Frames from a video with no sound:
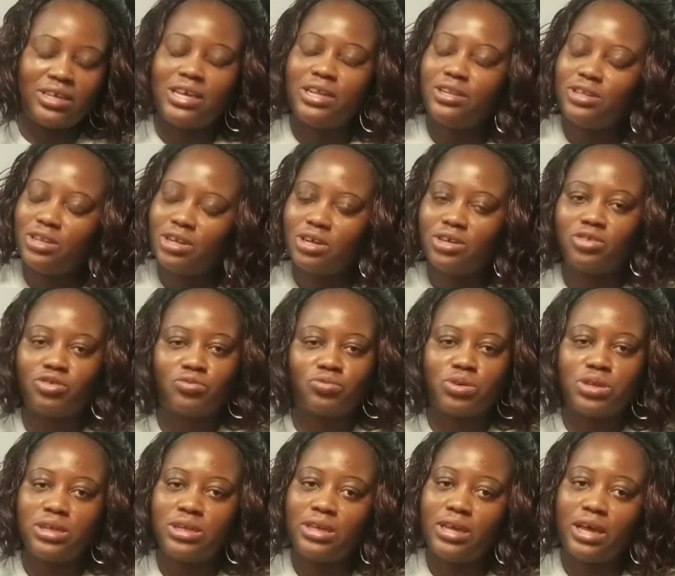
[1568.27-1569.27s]
It does
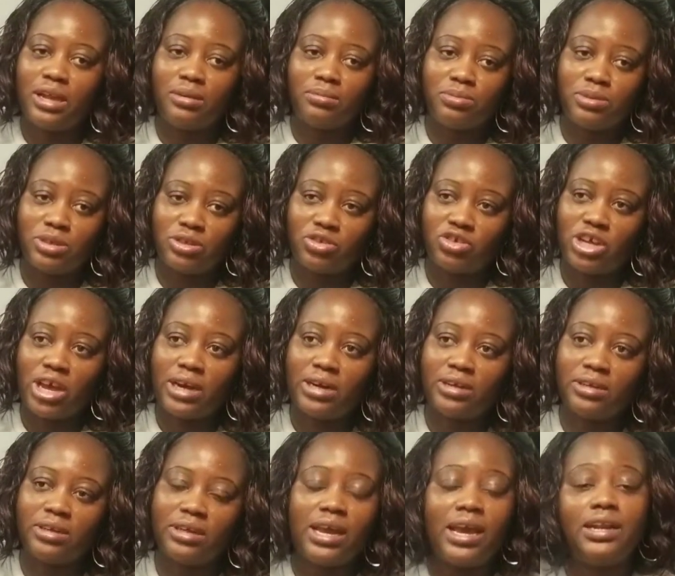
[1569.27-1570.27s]
really help the
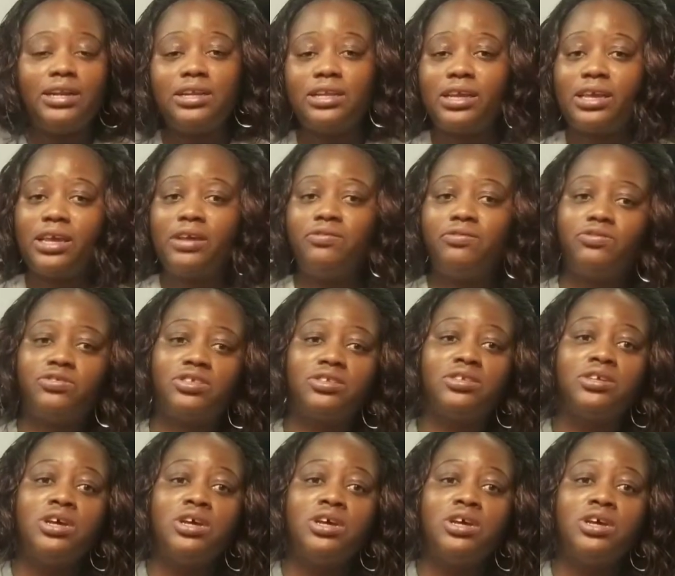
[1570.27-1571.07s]
channel and it gives